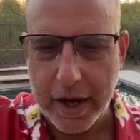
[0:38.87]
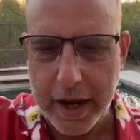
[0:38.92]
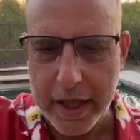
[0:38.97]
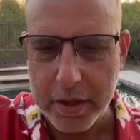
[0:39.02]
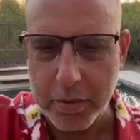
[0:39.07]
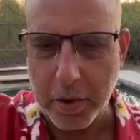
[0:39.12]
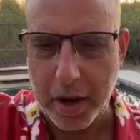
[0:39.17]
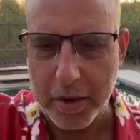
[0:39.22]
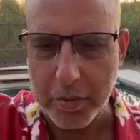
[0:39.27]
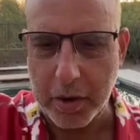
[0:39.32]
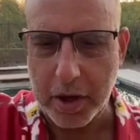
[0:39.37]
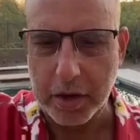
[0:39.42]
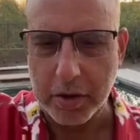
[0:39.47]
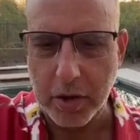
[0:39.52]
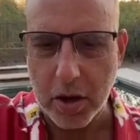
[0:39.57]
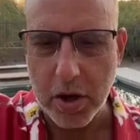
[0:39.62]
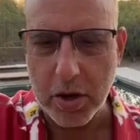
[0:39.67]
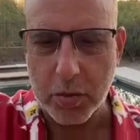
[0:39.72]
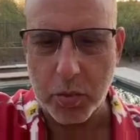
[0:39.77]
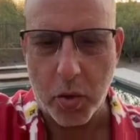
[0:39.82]
In the way we
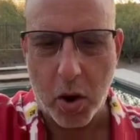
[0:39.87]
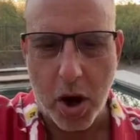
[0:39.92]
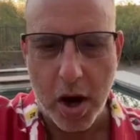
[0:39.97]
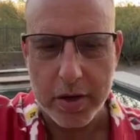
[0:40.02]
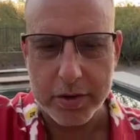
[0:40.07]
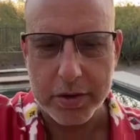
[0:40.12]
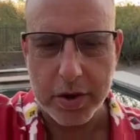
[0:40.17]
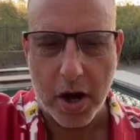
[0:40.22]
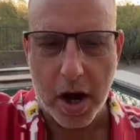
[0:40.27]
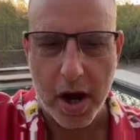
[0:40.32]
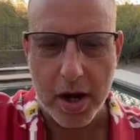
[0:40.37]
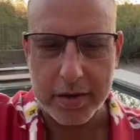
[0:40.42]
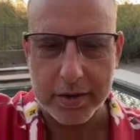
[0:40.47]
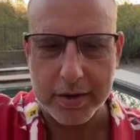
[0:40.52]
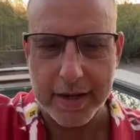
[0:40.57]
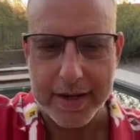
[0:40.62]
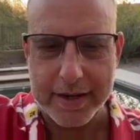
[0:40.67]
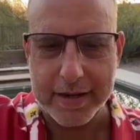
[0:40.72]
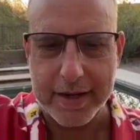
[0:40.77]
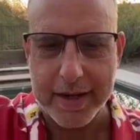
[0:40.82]
look, walk, talk,
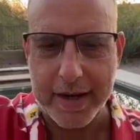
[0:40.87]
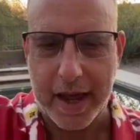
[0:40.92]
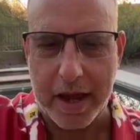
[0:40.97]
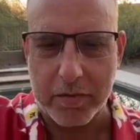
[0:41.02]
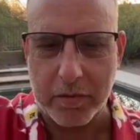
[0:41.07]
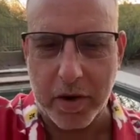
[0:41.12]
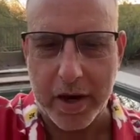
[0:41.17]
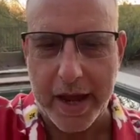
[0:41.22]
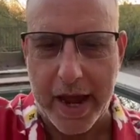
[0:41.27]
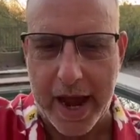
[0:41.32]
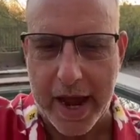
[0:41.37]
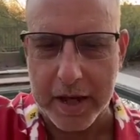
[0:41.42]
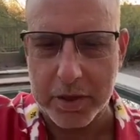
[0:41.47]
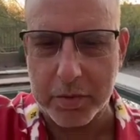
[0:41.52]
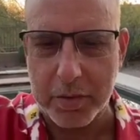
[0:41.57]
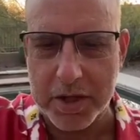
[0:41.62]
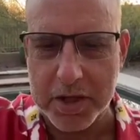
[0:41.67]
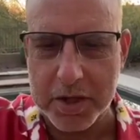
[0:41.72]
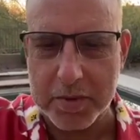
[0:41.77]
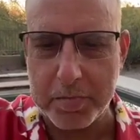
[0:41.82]
listen, and
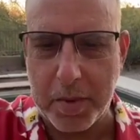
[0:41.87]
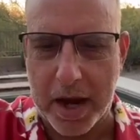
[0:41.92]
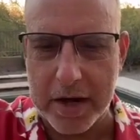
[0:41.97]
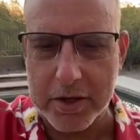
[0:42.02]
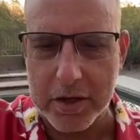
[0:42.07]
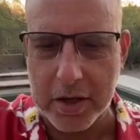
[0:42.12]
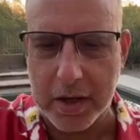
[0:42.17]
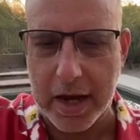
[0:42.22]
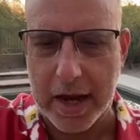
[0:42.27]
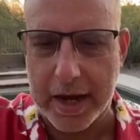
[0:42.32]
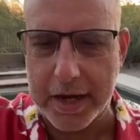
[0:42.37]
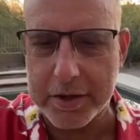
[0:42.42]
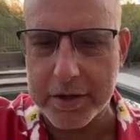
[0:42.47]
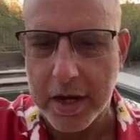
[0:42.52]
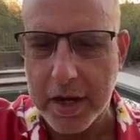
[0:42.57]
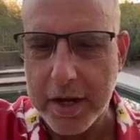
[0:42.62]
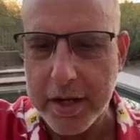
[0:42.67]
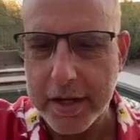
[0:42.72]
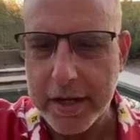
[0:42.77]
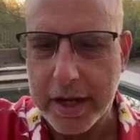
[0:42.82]
react, we
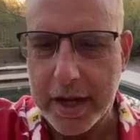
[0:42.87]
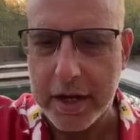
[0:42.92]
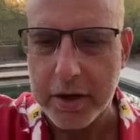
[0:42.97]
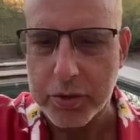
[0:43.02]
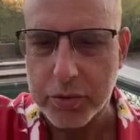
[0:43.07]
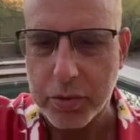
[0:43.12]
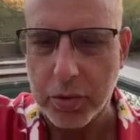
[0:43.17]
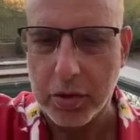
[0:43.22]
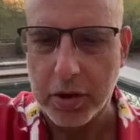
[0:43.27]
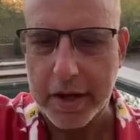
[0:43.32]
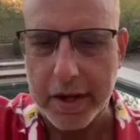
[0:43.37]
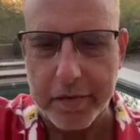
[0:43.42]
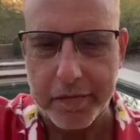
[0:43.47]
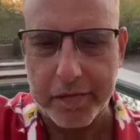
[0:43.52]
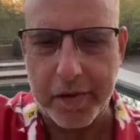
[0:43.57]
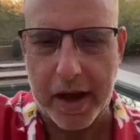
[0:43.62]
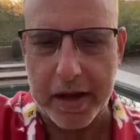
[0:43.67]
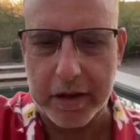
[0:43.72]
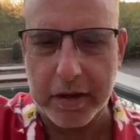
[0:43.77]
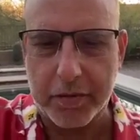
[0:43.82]
specialize in truly
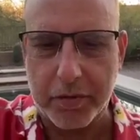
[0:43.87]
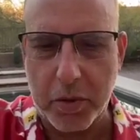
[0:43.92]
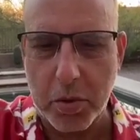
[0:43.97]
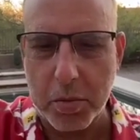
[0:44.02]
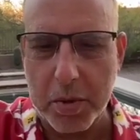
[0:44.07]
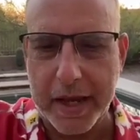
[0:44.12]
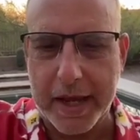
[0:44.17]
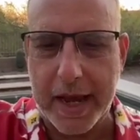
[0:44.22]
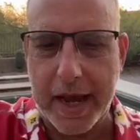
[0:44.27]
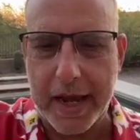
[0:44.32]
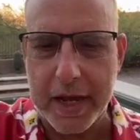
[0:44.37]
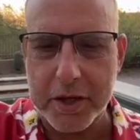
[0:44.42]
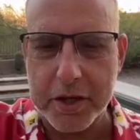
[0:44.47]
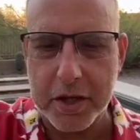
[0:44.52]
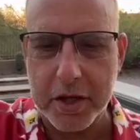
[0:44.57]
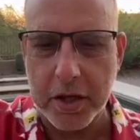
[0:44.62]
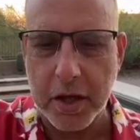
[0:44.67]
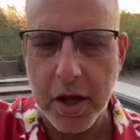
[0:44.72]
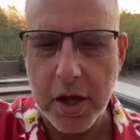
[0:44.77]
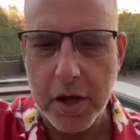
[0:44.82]
effective
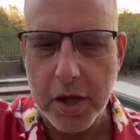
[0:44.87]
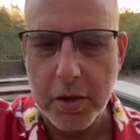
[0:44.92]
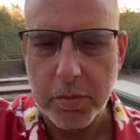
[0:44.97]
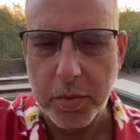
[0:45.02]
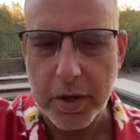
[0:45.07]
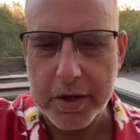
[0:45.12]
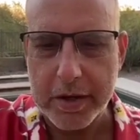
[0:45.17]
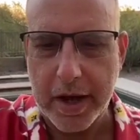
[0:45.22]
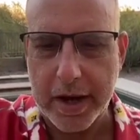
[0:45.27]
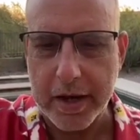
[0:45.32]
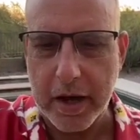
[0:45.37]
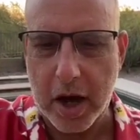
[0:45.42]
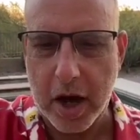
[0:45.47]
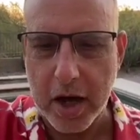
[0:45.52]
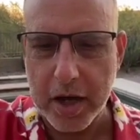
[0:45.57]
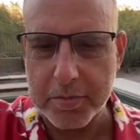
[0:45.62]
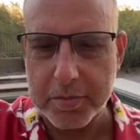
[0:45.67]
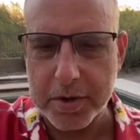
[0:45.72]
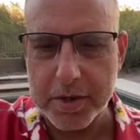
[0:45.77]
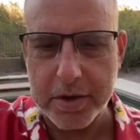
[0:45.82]
communication. We take
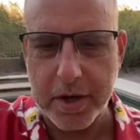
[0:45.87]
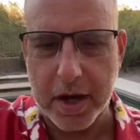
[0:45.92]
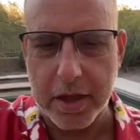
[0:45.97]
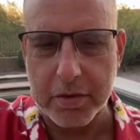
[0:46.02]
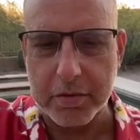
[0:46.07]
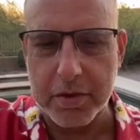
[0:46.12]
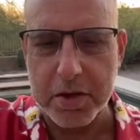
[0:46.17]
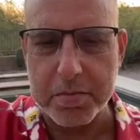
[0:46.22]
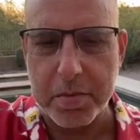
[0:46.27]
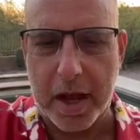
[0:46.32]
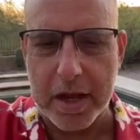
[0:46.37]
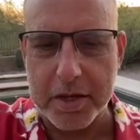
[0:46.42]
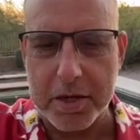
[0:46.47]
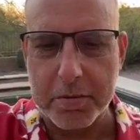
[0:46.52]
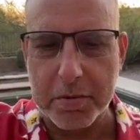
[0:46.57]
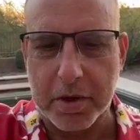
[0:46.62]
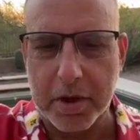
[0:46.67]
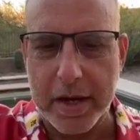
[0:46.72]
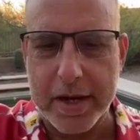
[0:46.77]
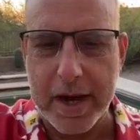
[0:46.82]
100% of the
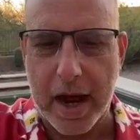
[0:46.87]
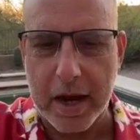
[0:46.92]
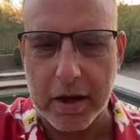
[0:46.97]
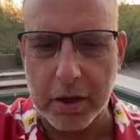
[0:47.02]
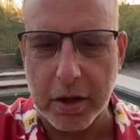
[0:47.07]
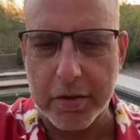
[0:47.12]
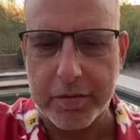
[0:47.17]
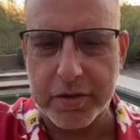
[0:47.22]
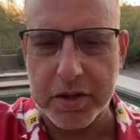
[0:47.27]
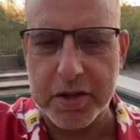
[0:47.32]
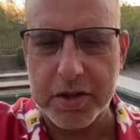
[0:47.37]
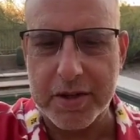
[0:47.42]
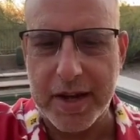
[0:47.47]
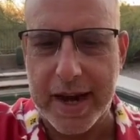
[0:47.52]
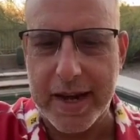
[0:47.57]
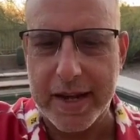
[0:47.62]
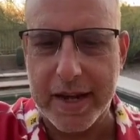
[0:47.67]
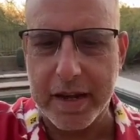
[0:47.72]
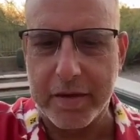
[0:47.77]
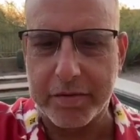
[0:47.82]
responsibility not only for
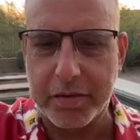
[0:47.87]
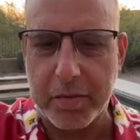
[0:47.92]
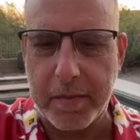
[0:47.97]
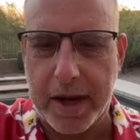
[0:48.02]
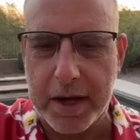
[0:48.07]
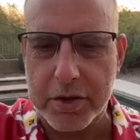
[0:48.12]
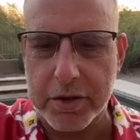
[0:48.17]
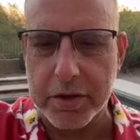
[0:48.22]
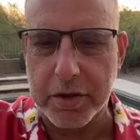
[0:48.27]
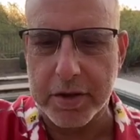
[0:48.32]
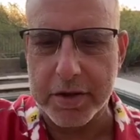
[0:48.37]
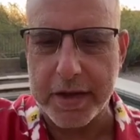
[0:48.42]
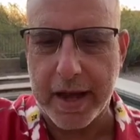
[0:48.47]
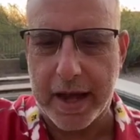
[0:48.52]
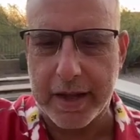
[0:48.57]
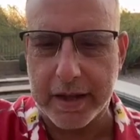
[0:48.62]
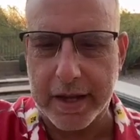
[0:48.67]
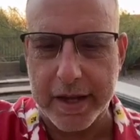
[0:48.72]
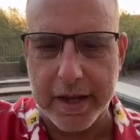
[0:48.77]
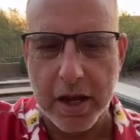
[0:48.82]
sending information or
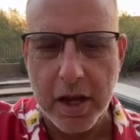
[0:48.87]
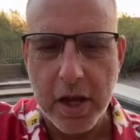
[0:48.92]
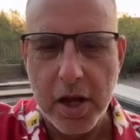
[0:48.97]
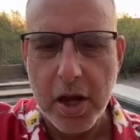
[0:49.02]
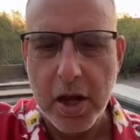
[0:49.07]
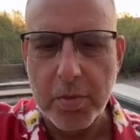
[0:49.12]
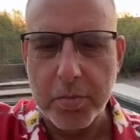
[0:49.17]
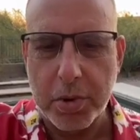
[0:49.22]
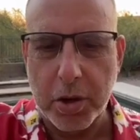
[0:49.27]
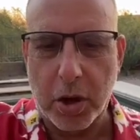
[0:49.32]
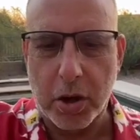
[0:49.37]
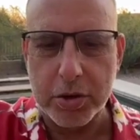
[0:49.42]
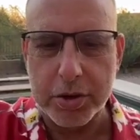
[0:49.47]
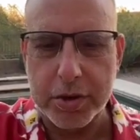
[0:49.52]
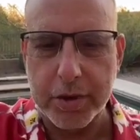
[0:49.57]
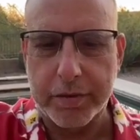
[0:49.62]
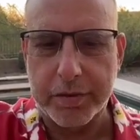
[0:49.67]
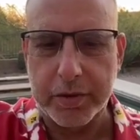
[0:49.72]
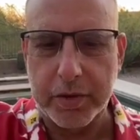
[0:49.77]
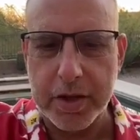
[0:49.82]
telling, but
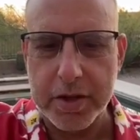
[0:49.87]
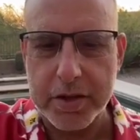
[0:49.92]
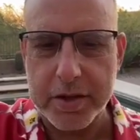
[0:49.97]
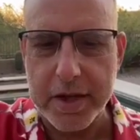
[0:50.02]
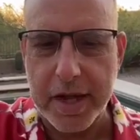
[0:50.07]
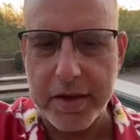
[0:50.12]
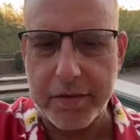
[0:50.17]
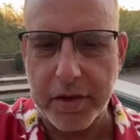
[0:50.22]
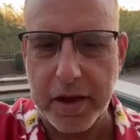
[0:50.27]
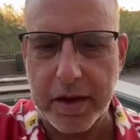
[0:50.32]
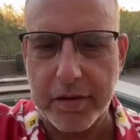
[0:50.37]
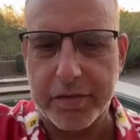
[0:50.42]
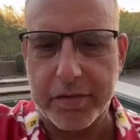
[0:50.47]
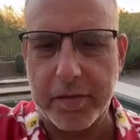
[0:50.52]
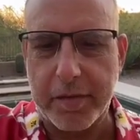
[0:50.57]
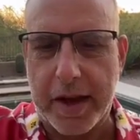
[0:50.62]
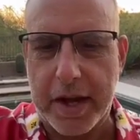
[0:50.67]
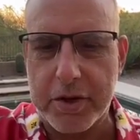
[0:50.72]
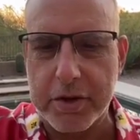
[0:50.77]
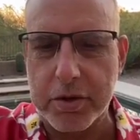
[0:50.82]
also for receiving
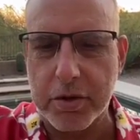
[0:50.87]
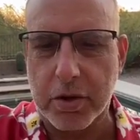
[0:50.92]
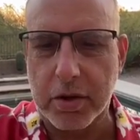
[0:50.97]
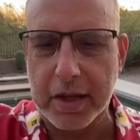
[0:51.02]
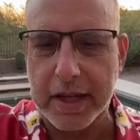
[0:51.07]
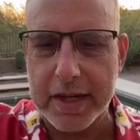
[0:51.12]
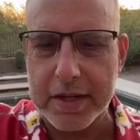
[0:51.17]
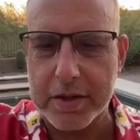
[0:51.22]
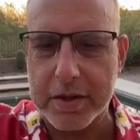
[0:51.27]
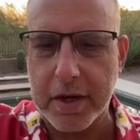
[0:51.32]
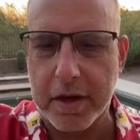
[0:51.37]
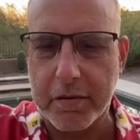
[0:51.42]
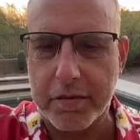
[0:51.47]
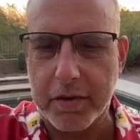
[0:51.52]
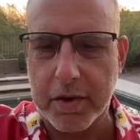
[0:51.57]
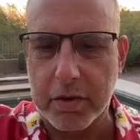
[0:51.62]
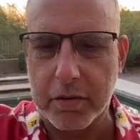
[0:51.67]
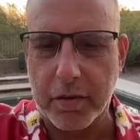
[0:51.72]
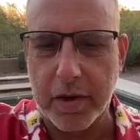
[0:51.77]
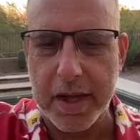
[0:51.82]
information or listening
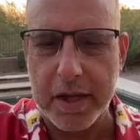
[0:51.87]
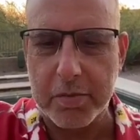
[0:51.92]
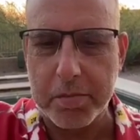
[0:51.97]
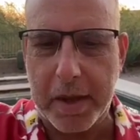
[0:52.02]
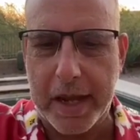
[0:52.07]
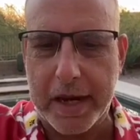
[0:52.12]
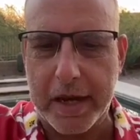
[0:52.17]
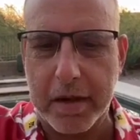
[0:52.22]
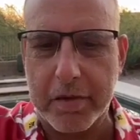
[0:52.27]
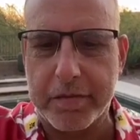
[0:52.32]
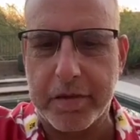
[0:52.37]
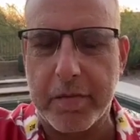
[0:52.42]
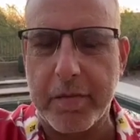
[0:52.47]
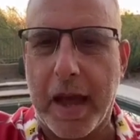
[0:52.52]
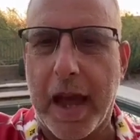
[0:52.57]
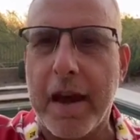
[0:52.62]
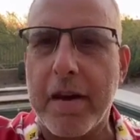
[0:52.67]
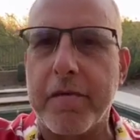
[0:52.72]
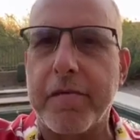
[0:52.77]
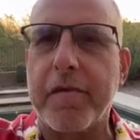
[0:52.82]
for the real meaning
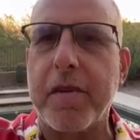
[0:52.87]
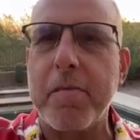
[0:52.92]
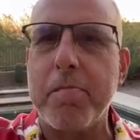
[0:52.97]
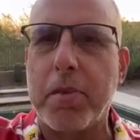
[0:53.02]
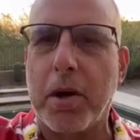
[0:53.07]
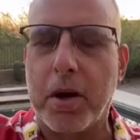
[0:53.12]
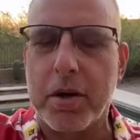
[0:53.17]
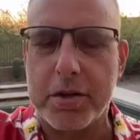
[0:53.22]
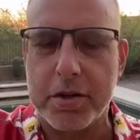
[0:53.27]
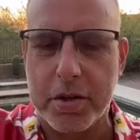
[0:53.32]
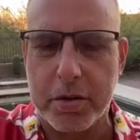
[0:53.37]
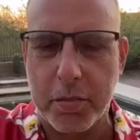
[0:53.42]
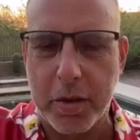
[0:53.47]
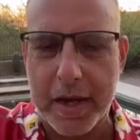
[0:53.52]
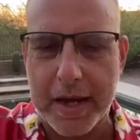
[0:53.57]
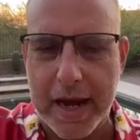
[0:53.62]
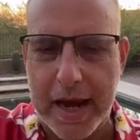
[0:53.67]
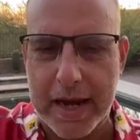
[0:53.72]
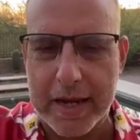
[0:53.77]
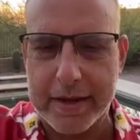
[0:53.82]
from every person
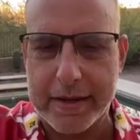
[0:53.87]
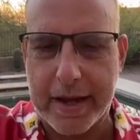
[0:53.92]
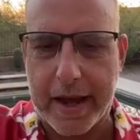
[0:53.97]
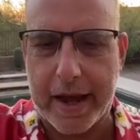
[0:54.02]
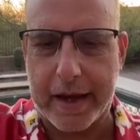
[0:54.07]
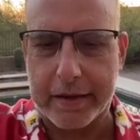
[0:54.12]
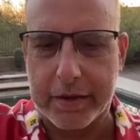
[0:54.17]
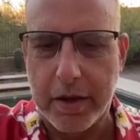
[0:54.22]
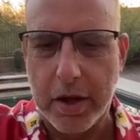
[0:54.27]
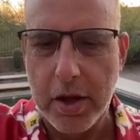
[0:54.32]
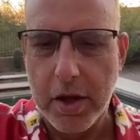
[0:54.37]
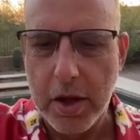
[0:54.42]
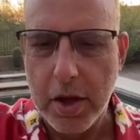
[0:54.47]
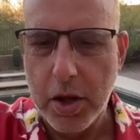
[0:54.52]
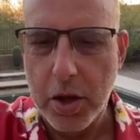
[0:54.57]
we contact.